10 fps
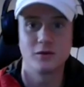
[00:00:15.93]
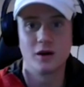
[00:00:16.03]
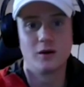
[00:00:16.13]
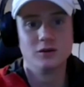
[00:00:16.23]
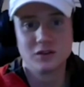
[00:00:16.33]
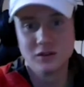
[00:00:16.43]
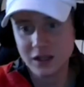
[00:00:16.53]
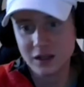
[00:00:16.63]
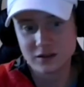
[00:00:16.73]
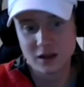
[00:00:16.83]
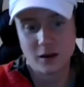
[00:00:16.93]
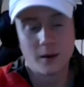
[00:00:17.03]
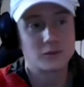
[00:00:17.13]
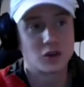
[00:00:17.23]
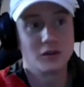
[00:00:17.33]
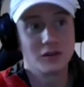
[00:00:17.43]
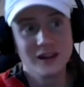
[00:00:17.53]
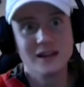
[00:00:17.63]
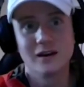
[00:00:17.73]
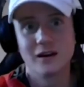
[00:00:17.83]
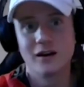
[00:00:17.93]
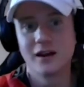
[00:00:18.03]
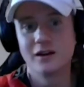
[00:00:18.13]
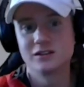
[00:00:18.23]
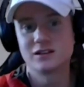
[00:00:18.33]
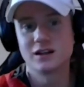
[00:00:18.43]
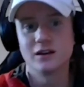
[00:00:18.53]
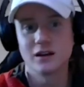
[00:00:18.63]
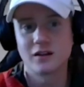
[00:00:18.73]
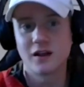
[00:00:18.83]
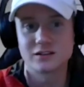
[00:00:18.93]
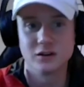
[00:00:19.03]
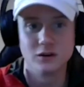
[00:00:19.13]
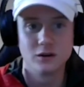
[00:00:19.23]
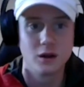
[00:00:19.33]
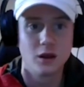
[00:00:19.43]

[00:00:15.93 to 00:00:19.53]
uh, who's the lead insight, I'm sorry, lead uh, analyst at, at Glassnode.